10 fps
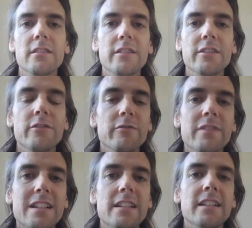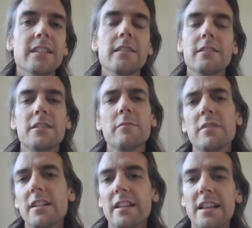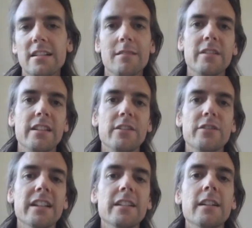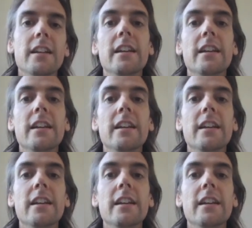that you visited, something like that, something you did